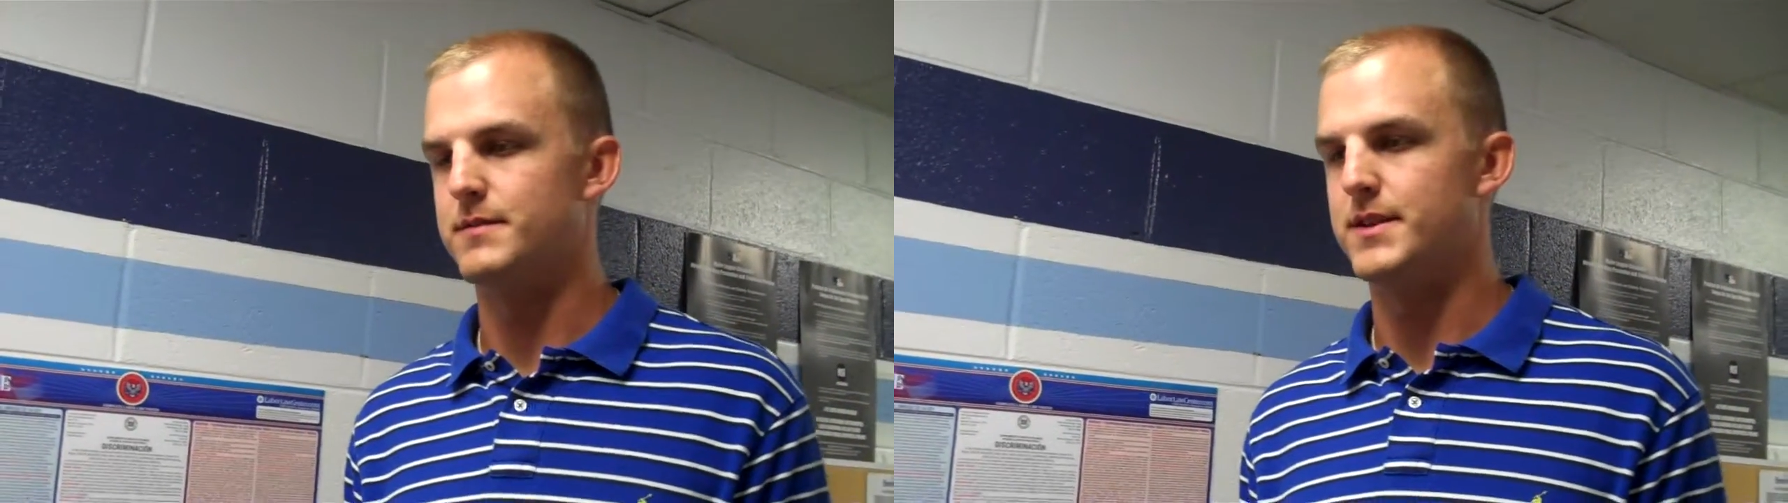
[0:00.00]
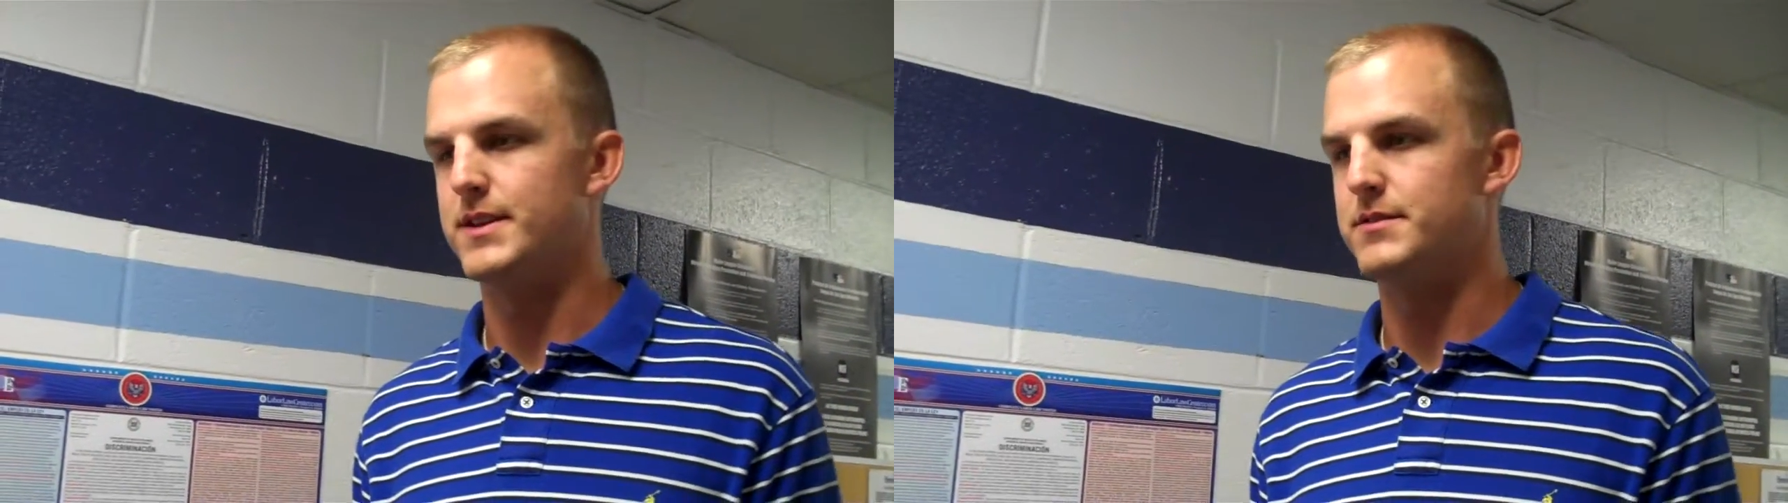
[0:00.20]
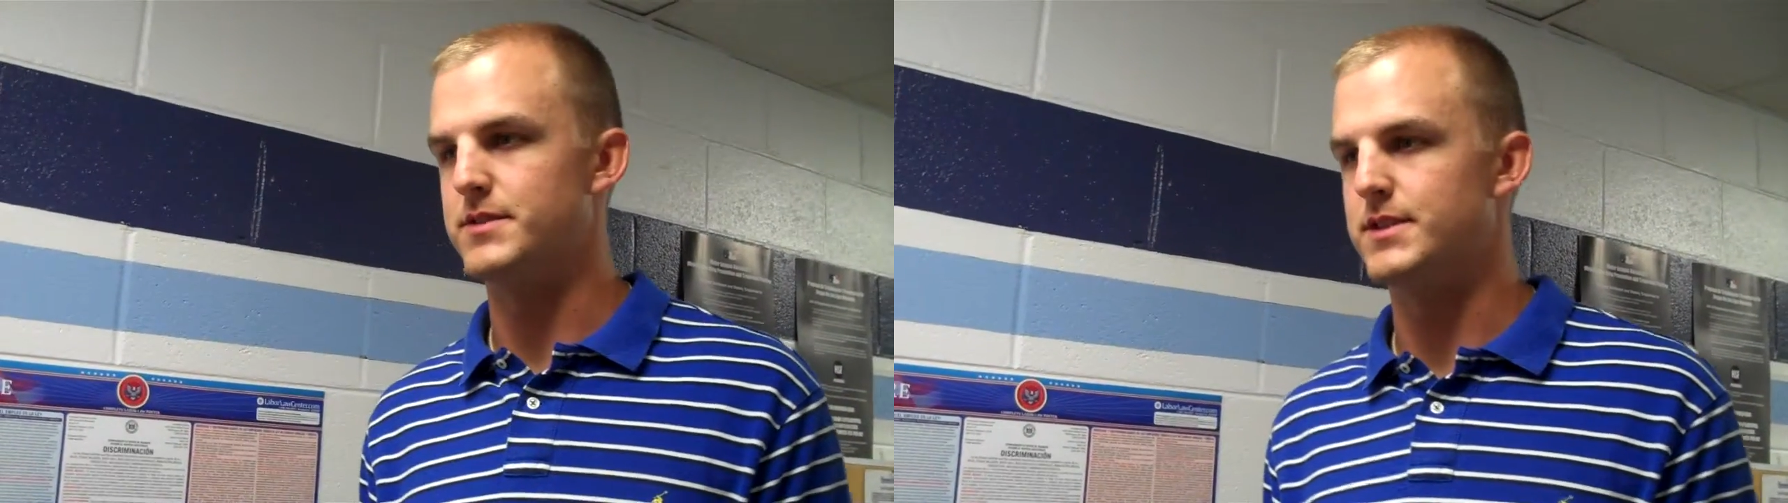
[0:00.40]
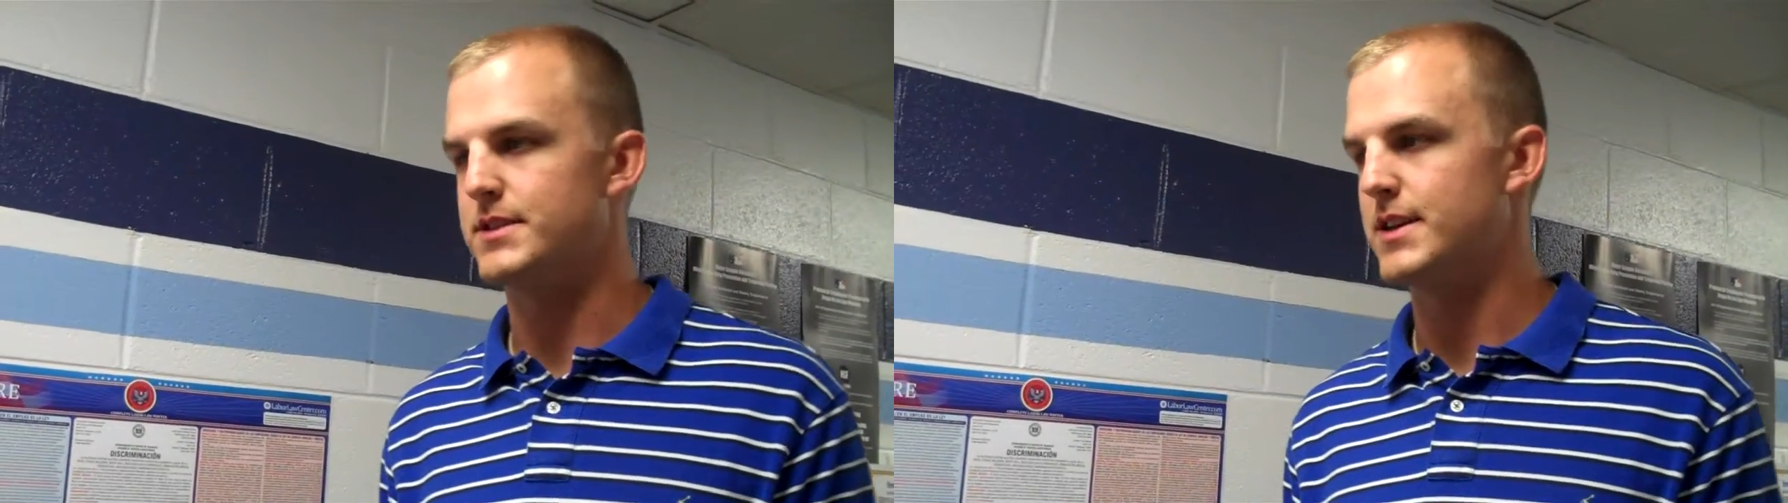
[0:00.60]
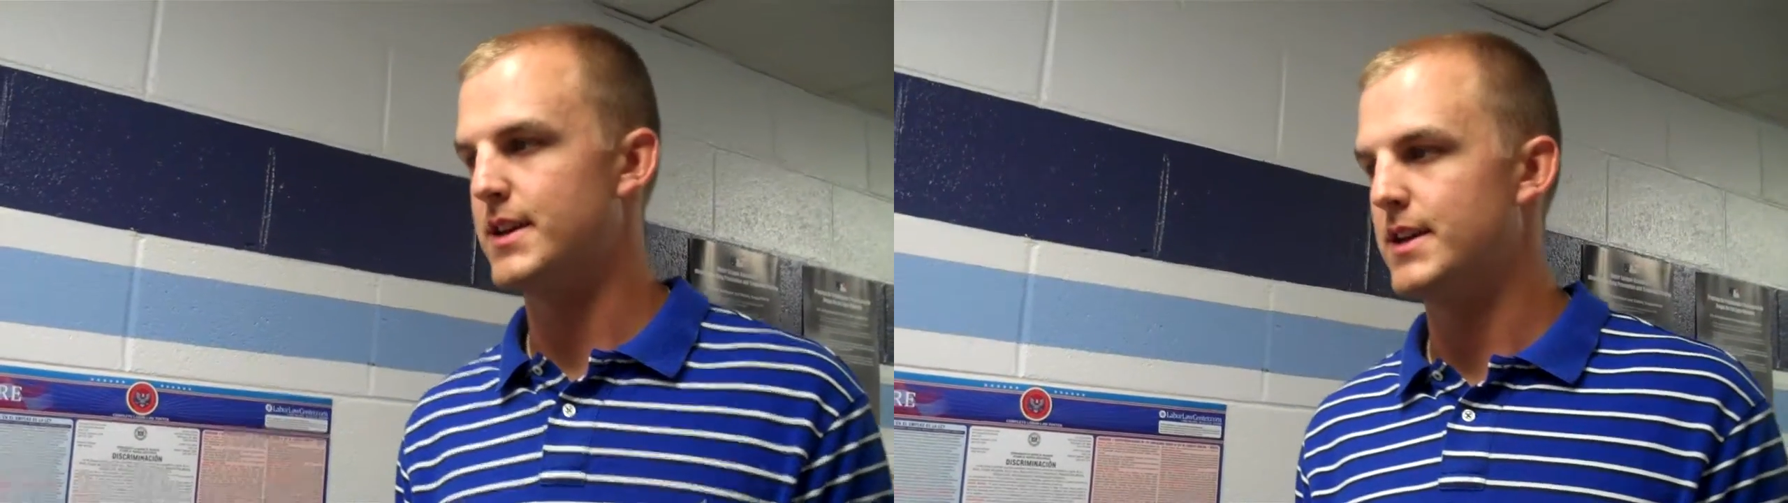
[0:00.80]
I mean, it was
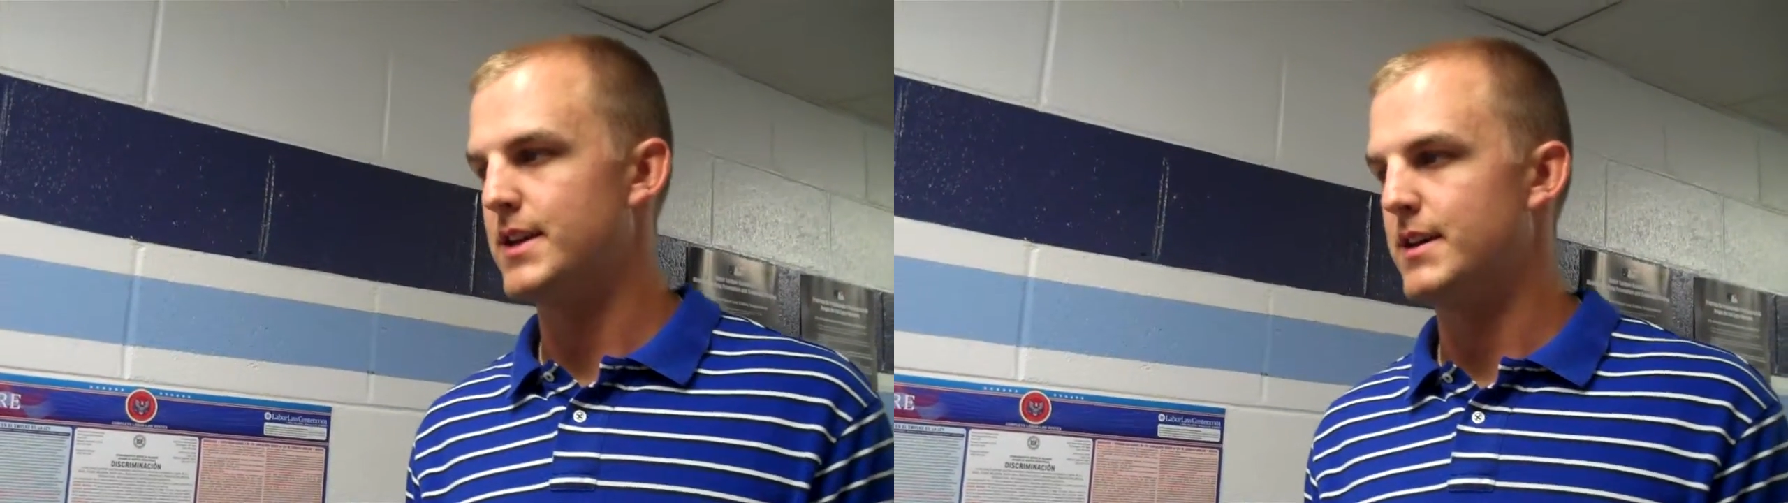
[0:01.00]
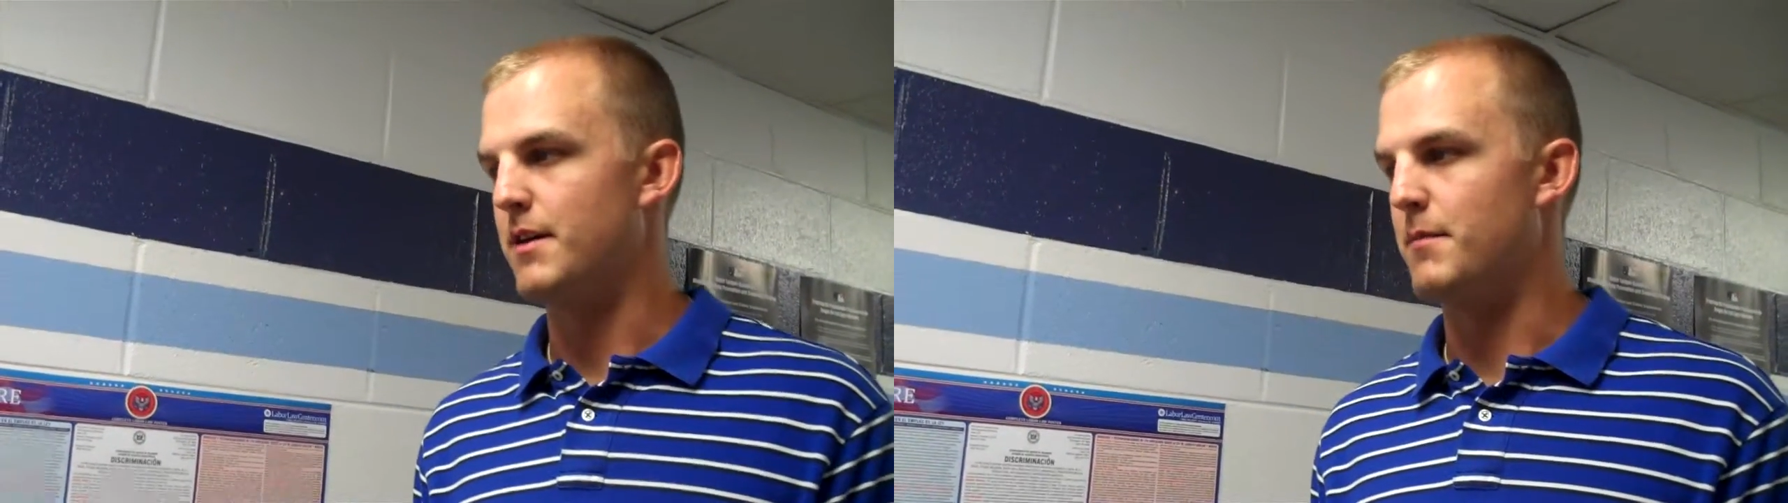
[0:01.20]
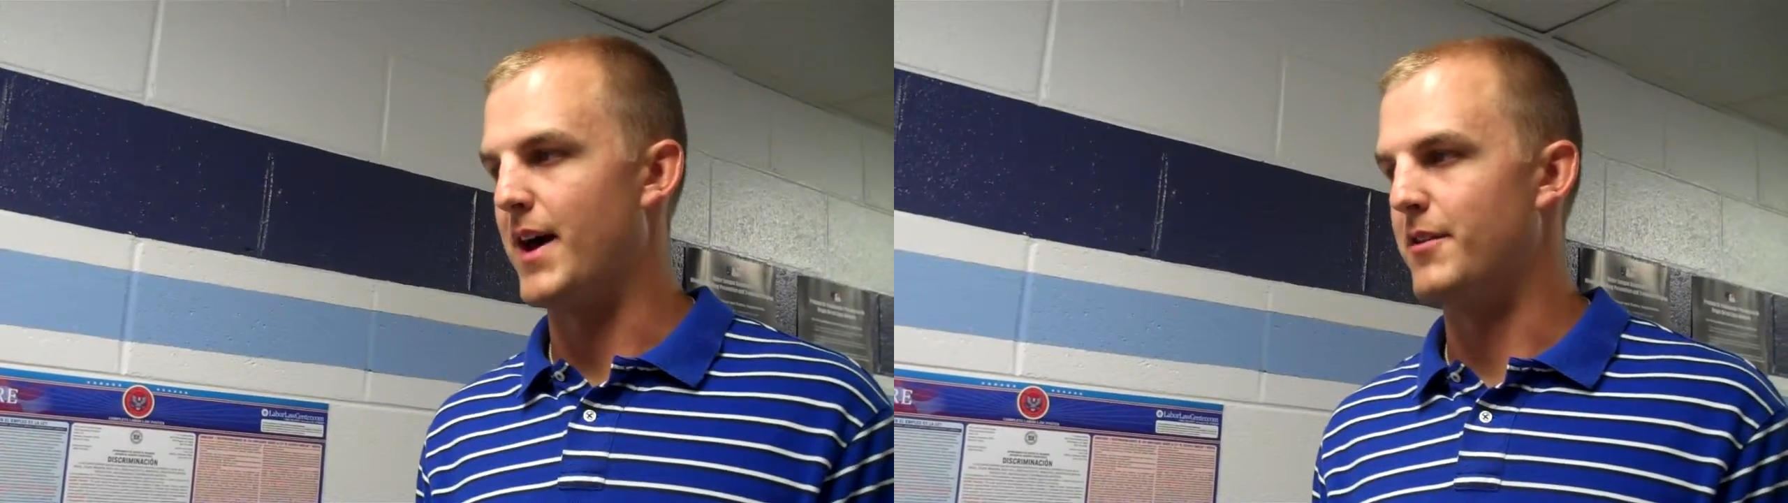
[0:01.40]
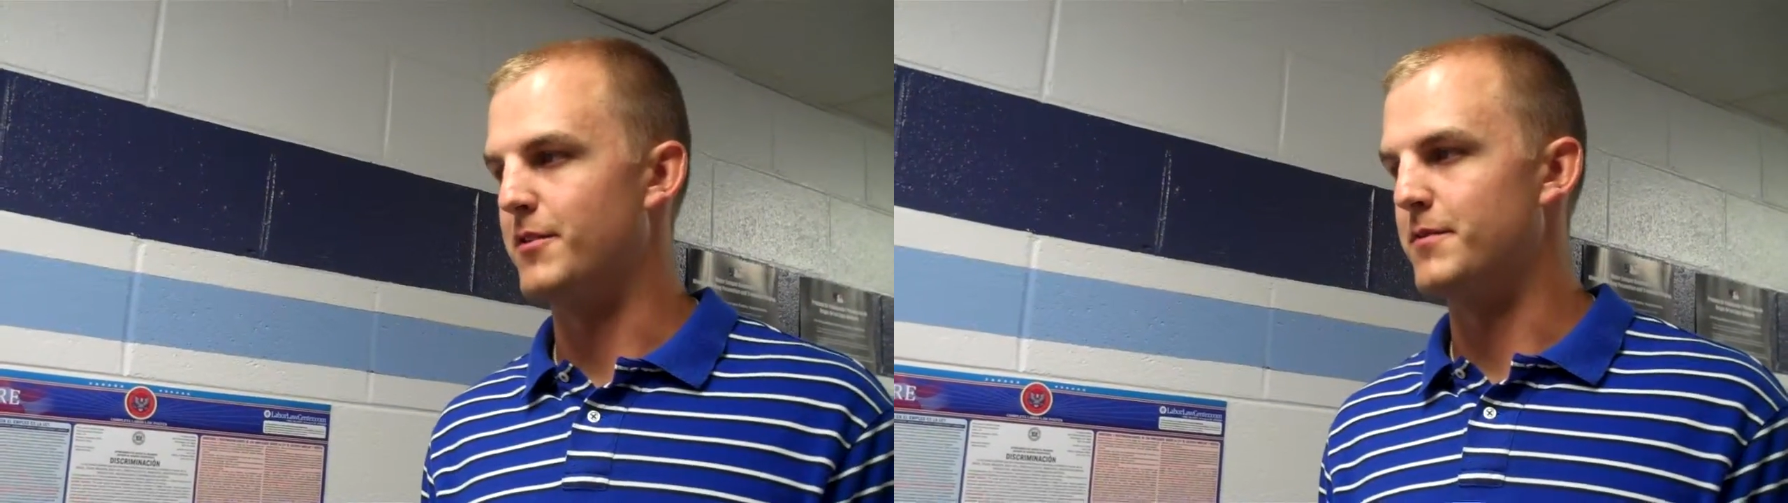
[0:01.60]
just a matter